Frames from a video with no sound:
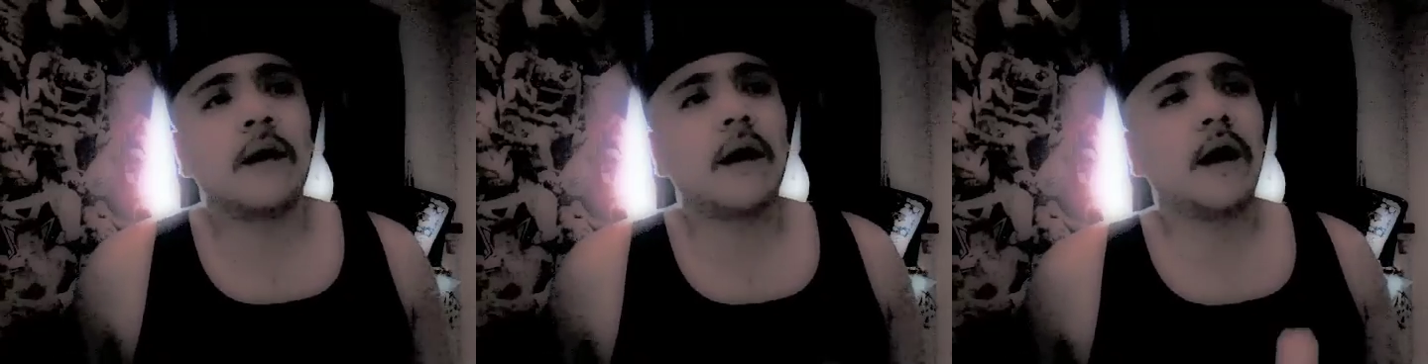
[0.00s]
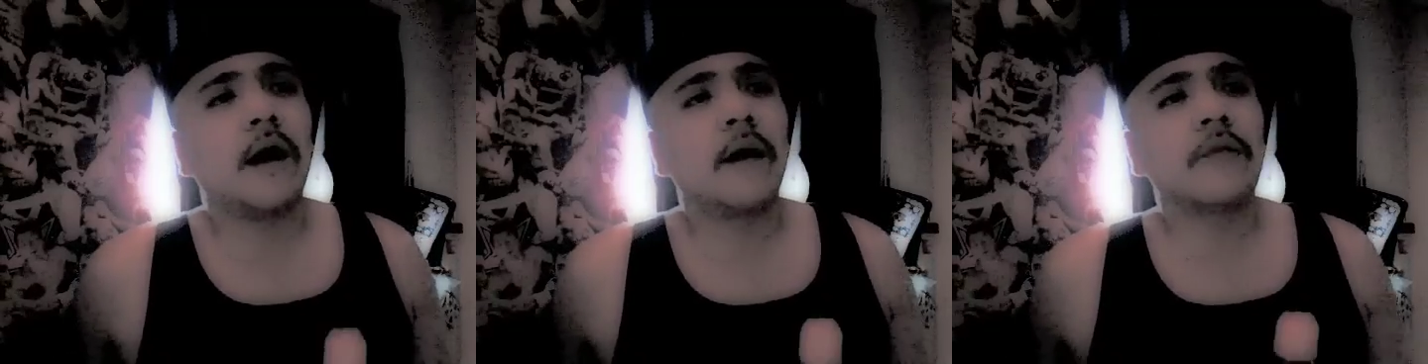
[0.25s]

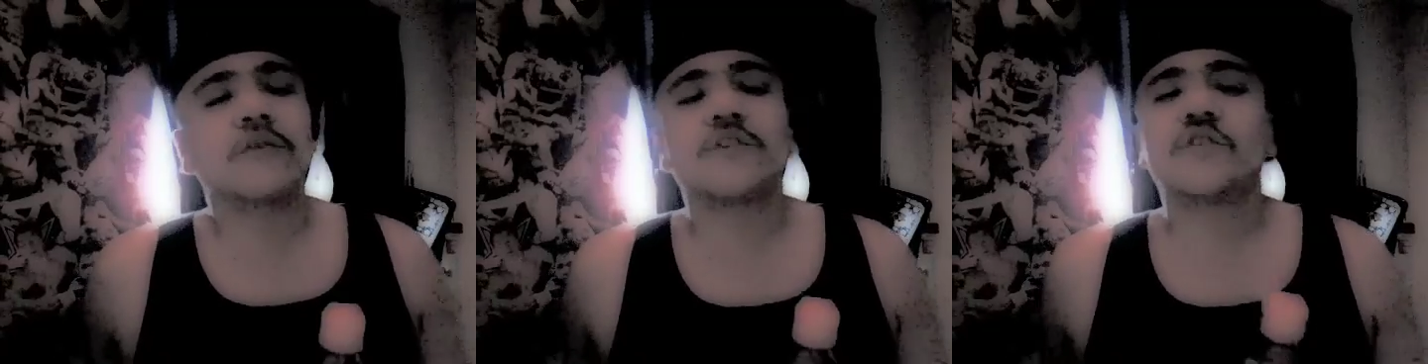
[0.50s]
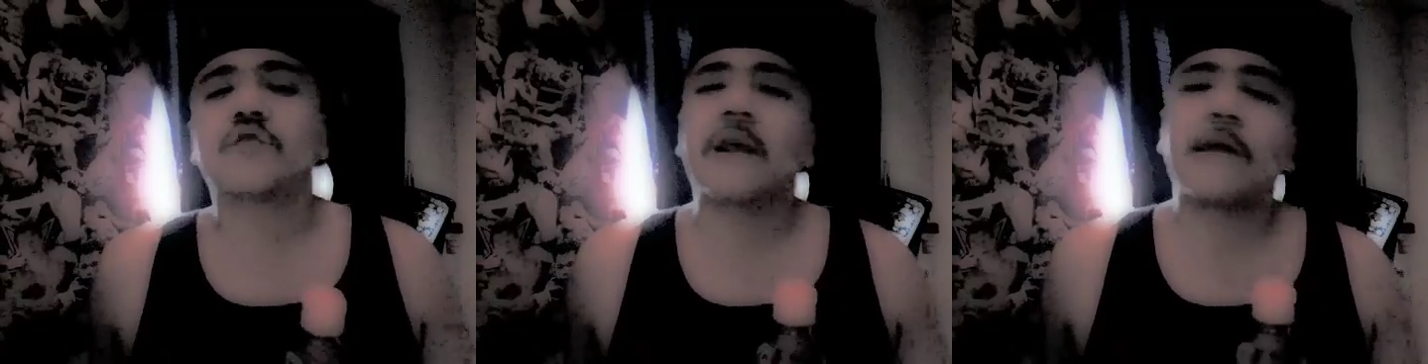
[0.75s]
Those
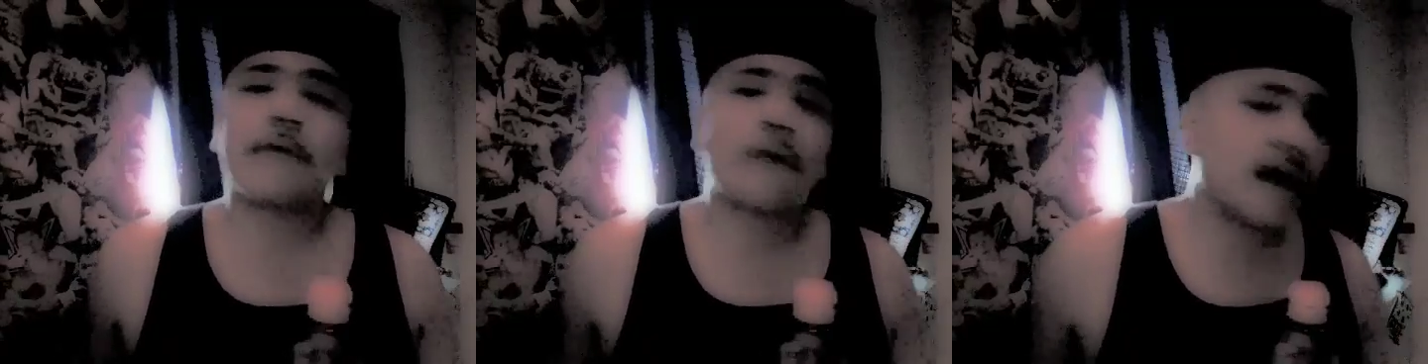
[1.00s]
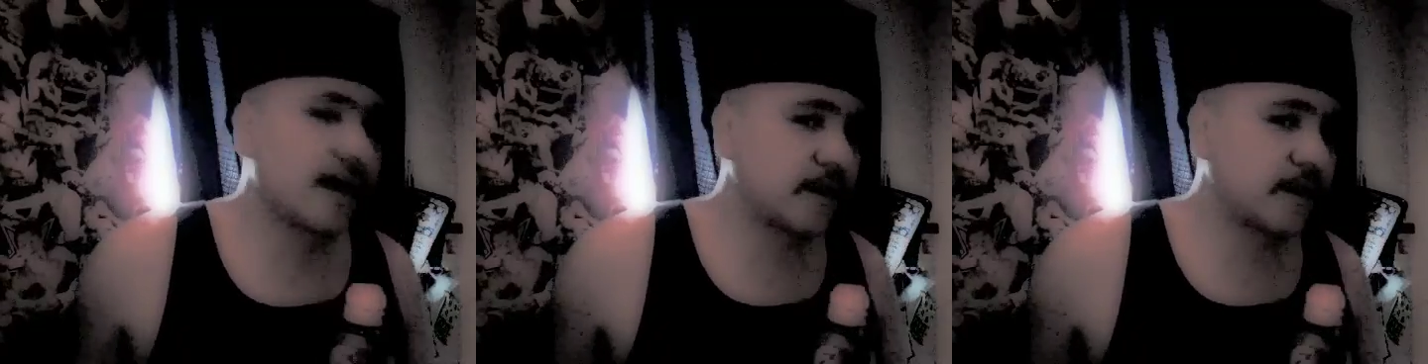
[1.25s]
straight
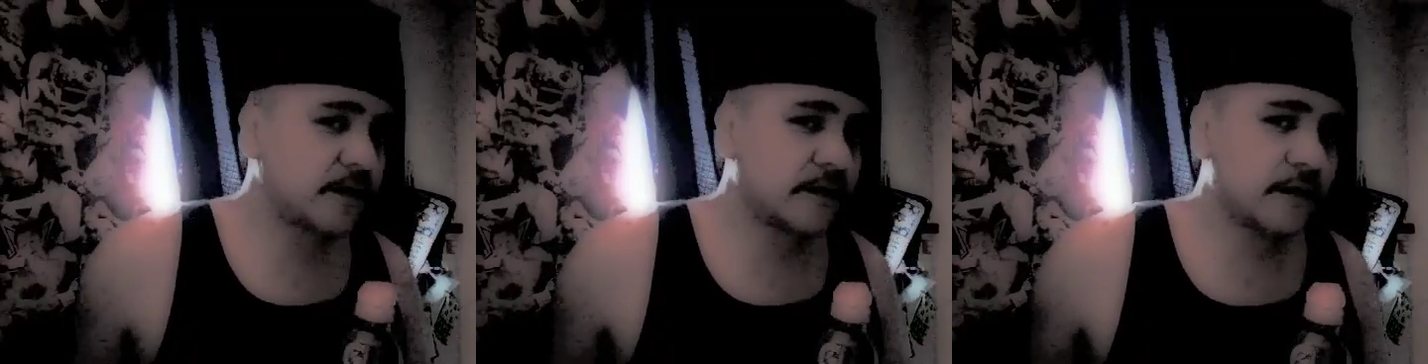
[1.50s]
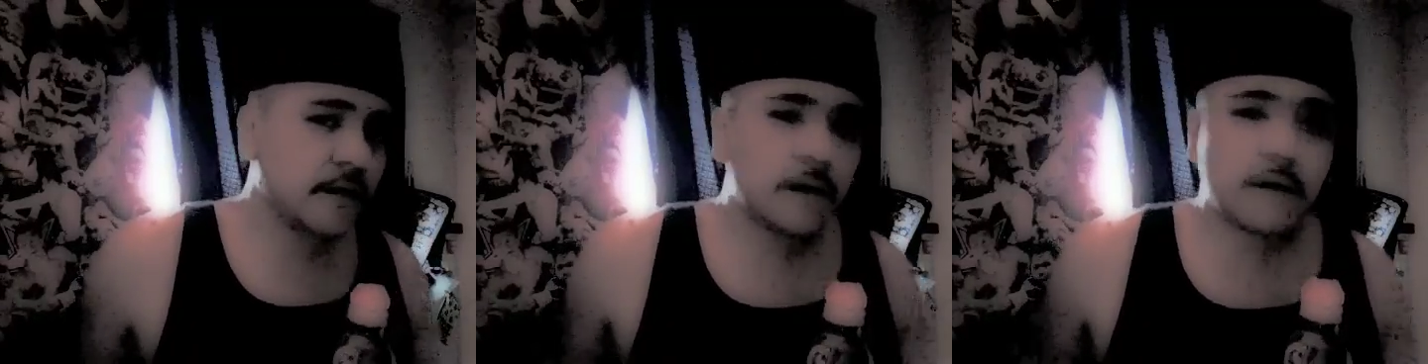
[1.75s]
rights,
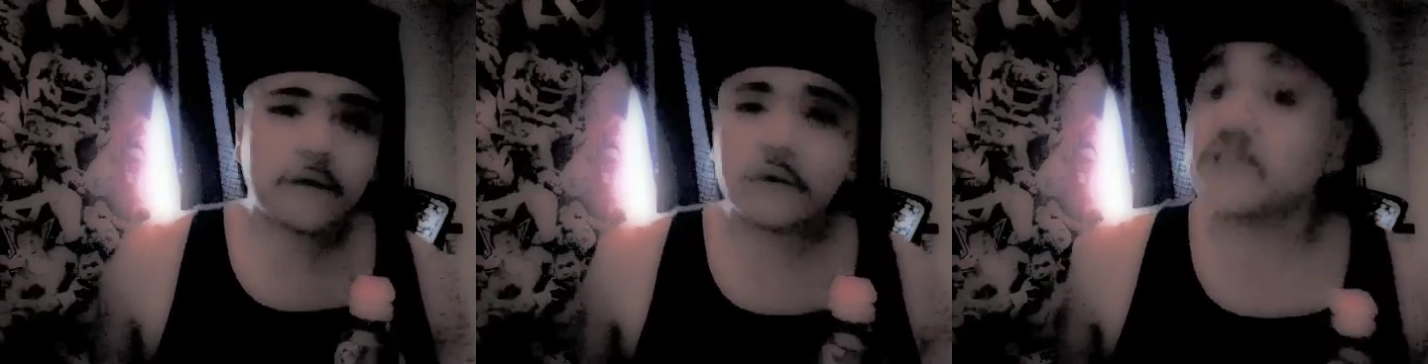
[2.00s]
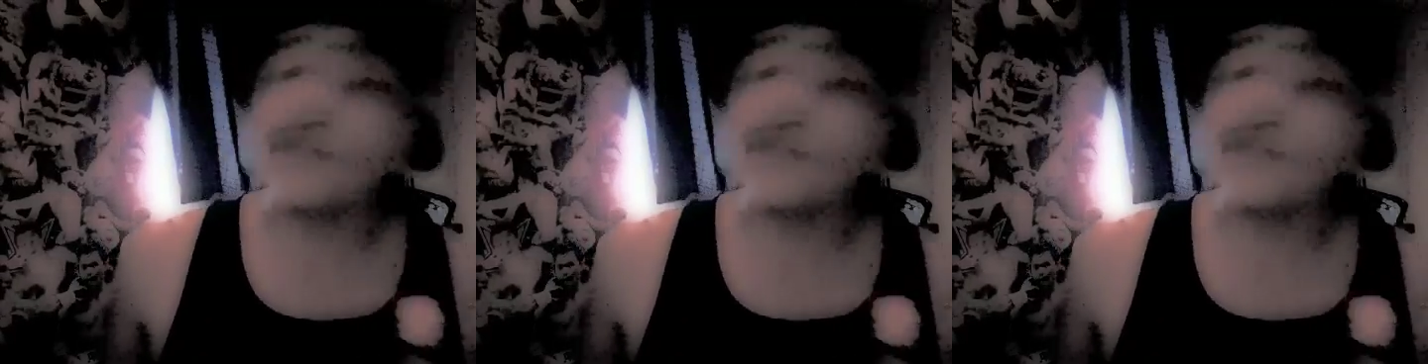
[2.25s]
those